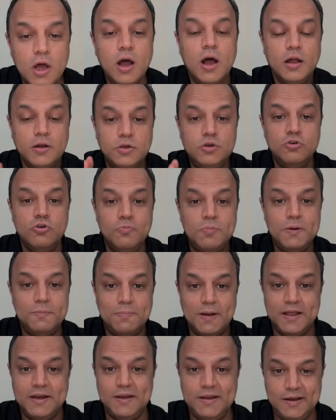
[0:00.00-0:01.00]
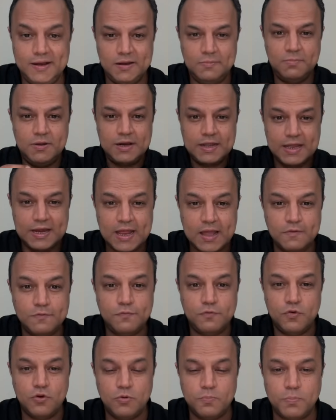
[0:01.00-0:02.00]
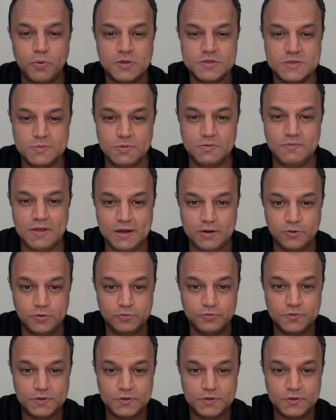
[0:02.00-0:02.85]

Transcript: A 2-bit binary number can have 4 possible values.